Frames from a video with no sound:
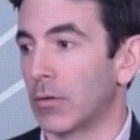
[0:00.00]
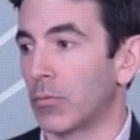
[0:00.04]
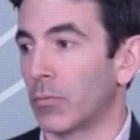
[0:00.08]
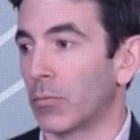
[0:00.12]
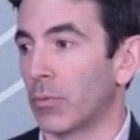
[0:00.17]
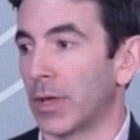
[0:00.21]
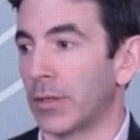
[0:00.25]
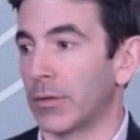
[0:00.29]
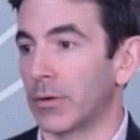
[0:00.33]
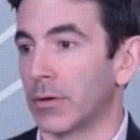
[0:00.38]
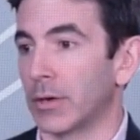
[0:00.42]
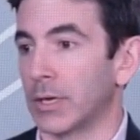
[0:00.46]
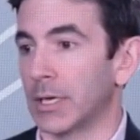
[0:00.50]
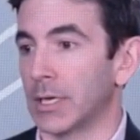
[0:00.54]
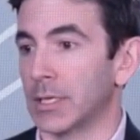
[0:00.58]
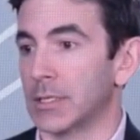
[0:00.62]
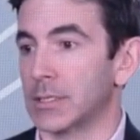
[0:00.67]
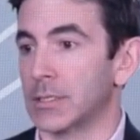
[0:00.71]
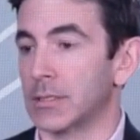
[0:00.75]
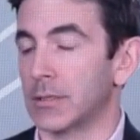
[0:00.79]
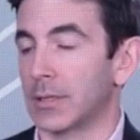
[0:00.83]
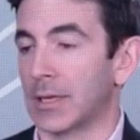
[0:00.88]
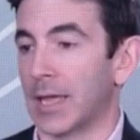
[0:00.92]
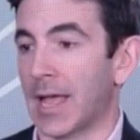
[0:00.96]
whether
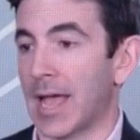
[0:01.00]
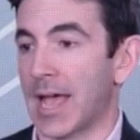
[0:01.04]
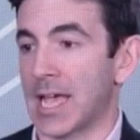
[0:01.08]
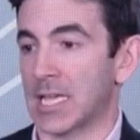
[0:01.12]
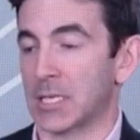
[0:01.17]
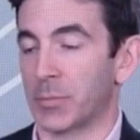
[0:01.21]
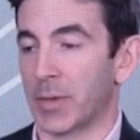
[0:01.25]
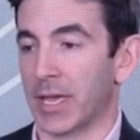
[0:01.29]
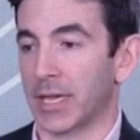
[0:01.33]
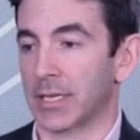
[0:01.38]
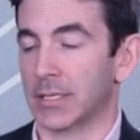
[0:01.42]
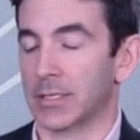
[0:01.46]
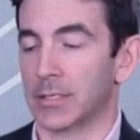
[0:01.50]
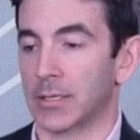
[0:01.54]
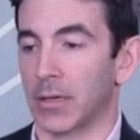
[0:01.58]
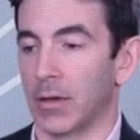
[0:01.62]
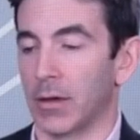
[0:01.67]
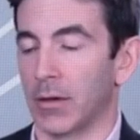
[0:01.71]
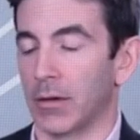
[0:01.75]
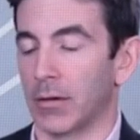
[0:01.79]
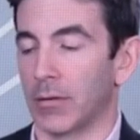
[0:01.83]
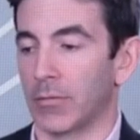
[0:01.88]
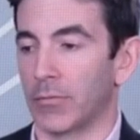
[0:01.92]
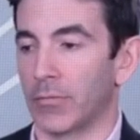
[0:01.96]
it's the aspects
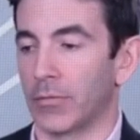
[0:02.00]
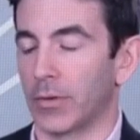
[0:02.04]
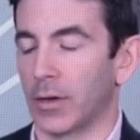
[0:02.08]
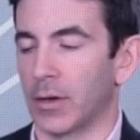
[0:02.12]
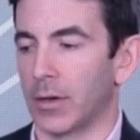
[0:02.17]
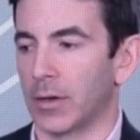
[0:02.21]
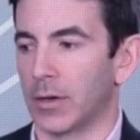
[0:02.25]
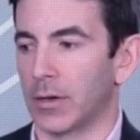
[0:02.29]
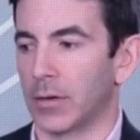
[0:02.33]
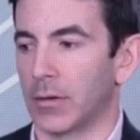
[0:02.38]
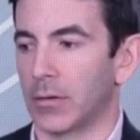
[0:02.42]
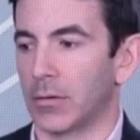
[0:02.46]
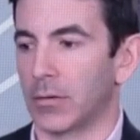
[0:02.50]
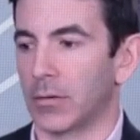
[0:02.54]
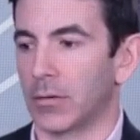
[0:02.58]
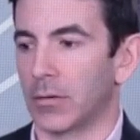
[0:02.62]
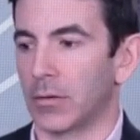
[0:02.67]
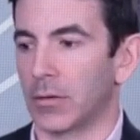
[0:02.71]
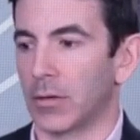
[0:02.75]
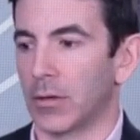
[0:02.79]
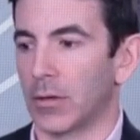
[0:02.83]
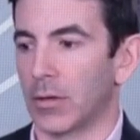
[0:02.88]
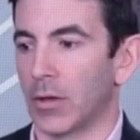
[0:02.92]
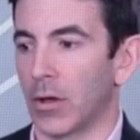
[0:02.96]
of
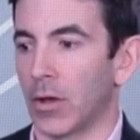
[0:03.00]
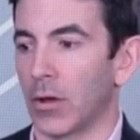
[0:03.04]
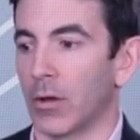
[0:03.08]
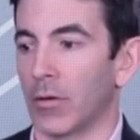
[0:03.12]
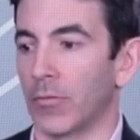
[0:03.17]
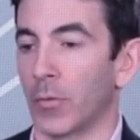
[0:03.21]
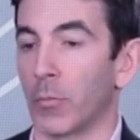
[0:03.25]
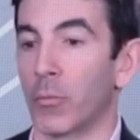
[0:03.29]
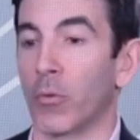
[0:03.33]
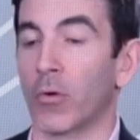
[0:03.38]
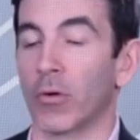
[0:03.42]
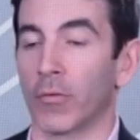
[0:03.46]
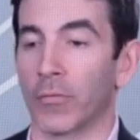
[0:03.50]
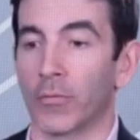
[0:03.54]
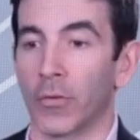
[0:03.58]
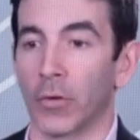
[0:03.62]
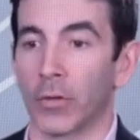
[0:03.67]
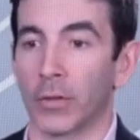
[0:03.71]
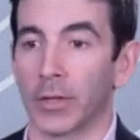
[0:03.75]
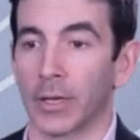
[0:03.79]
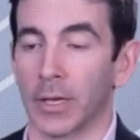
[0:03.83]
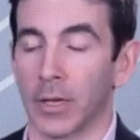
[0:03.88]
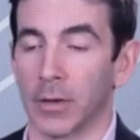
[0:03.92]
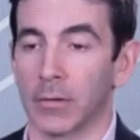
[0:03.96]
a
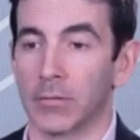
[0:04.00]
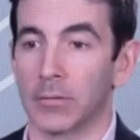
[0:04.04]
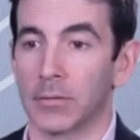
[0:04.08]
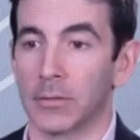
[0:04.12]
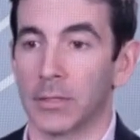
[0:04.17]
portfolio